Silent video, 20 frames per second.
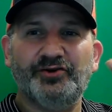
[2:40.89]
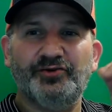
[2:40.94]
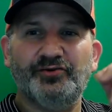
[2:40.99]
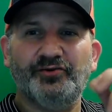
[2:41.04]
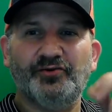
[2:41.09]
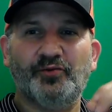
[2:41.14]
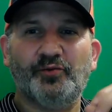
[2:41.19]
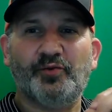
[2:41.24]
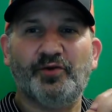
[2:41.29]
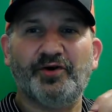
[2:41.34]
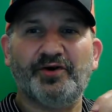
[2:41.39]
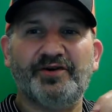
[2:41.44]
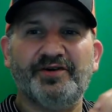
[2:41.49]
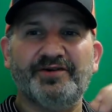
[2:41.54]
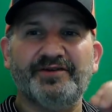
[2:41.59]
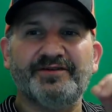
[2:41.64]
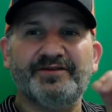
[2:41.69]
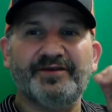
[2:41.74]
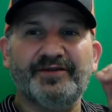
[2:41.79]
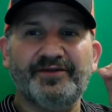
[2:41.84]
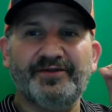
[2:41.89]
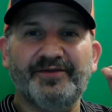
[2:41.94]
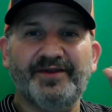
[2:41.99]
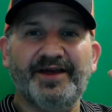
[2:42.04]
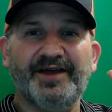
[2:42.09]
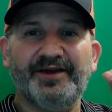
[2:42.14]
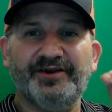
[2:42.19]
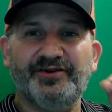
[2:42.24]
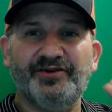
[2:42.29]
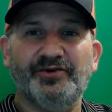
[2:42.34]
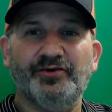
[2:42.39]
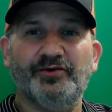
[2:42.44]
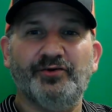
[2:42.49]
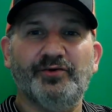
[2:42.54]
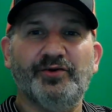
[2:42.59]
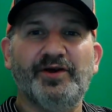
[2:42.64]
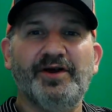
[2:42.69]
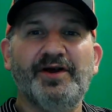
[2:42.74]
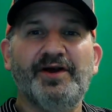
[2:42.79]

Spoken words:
your workers, they do.